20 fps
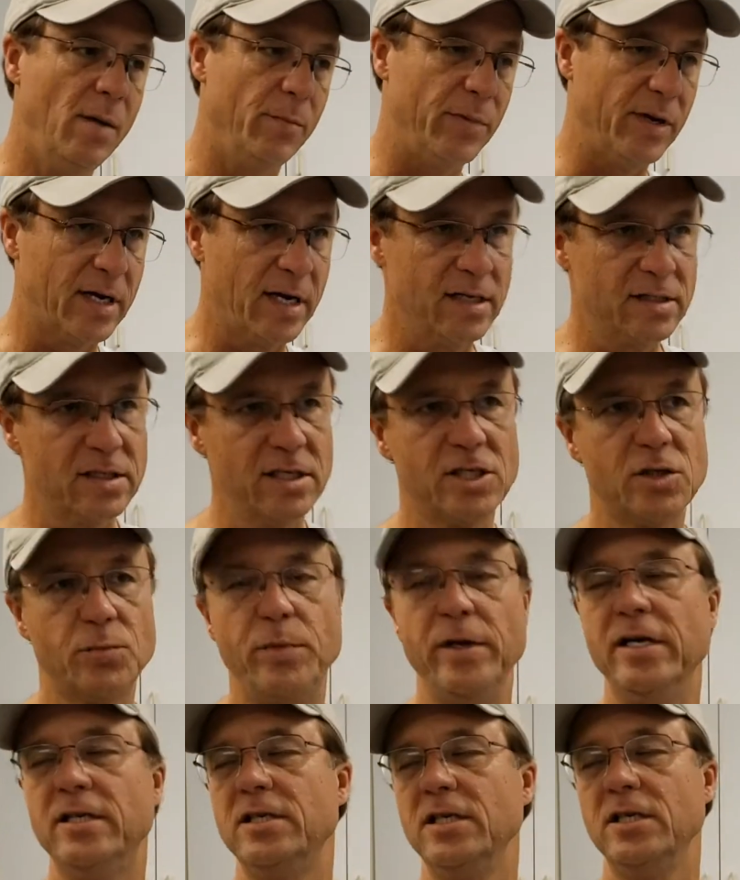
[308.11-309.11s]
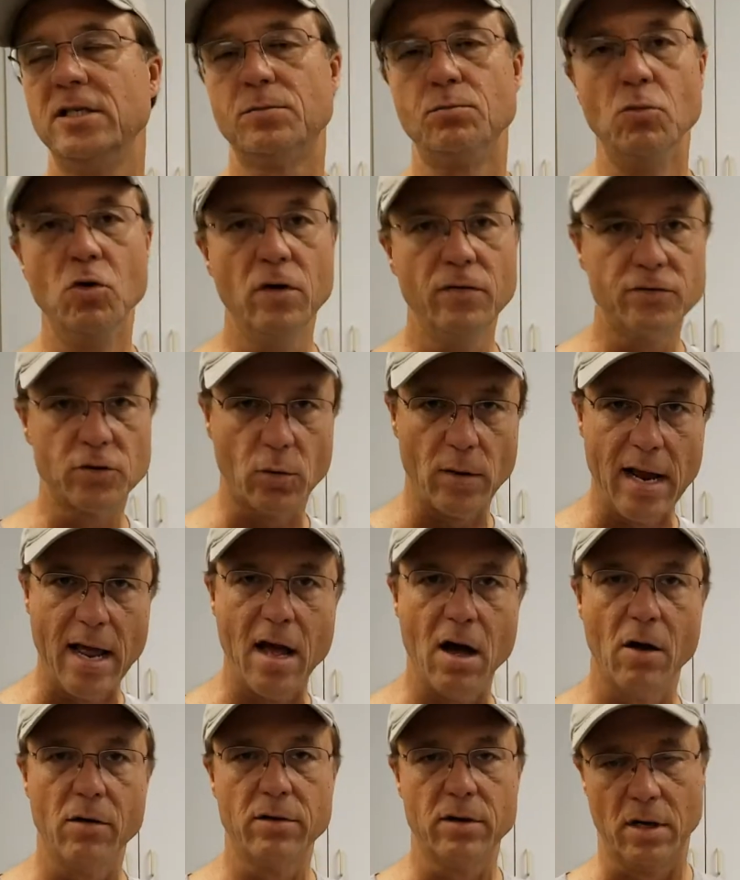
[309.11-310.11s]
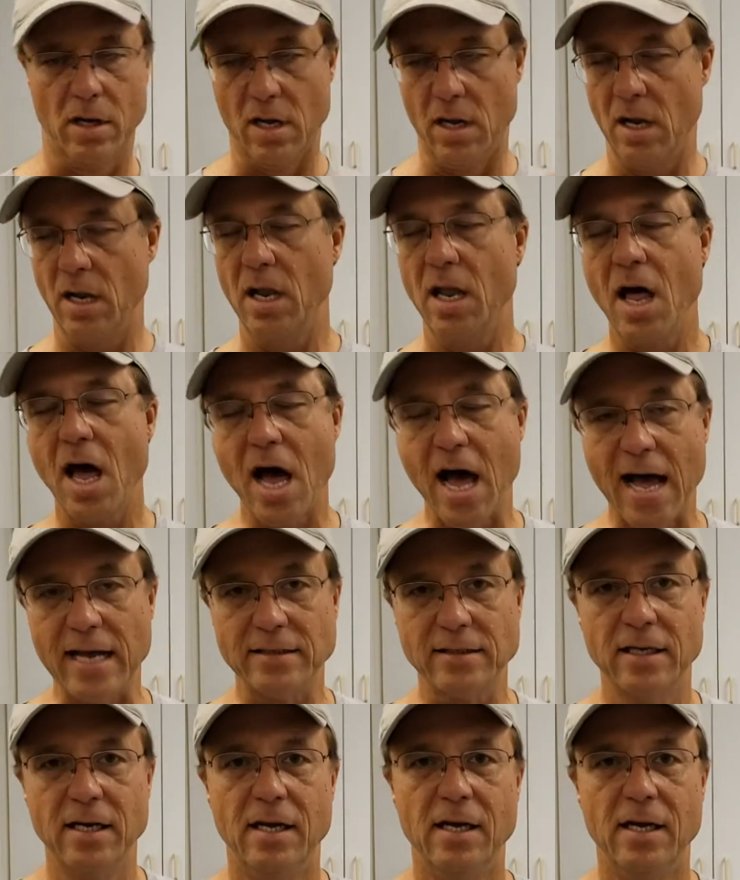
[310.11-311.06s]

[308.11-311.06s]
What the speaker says: Because this species moves around a lot,